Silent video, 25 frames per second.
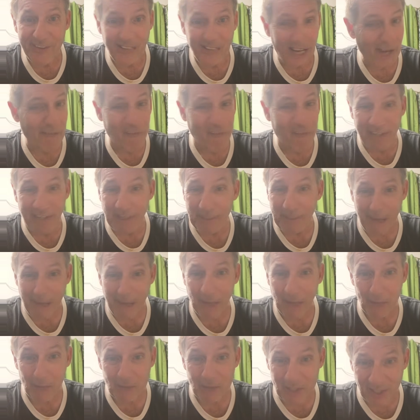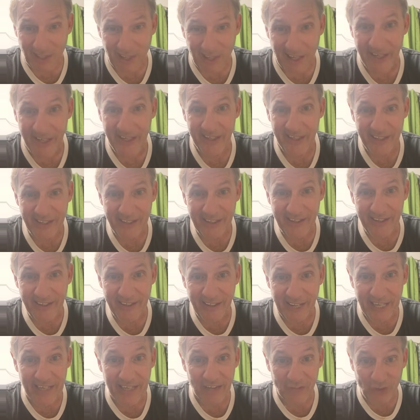Everything about her was a lie.
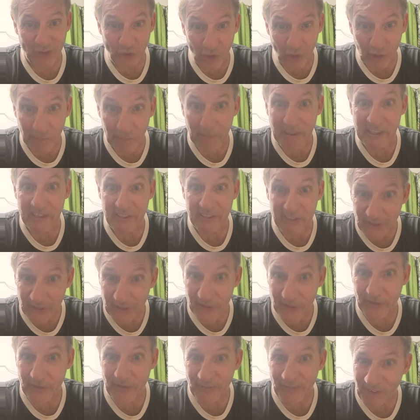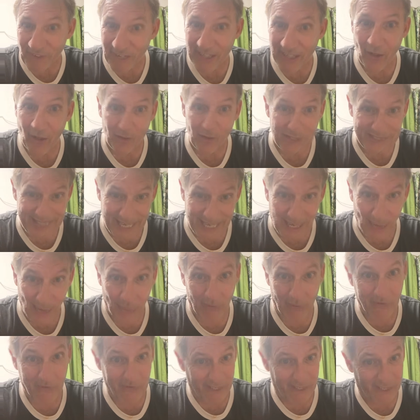And it took me a year to find all this out,
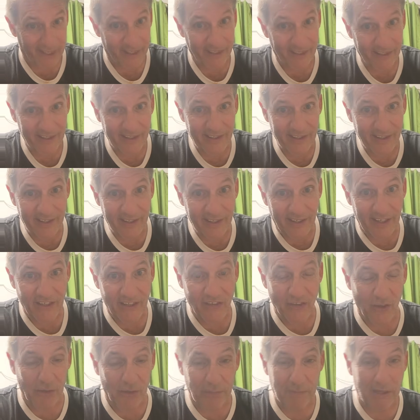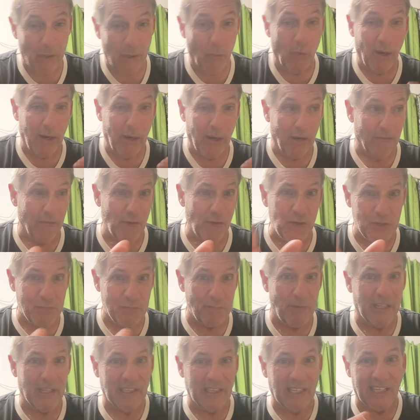okay? It took me a while. First
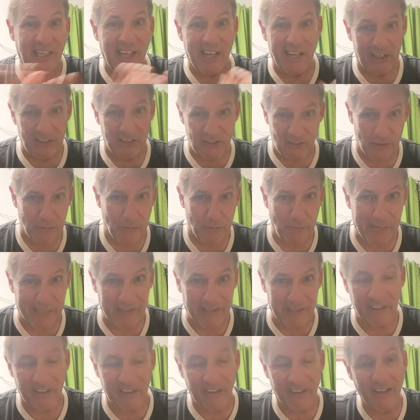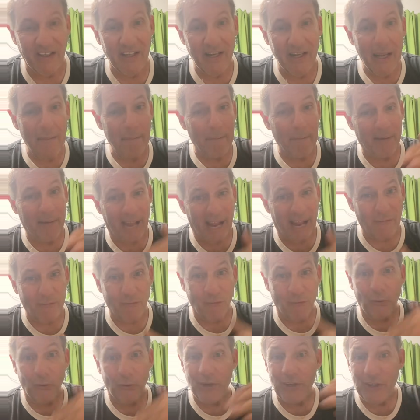month I kind of suspected, but
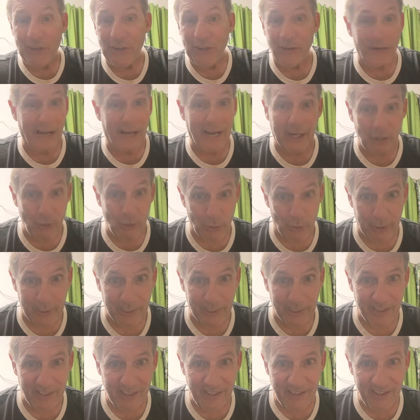after a year I knew it.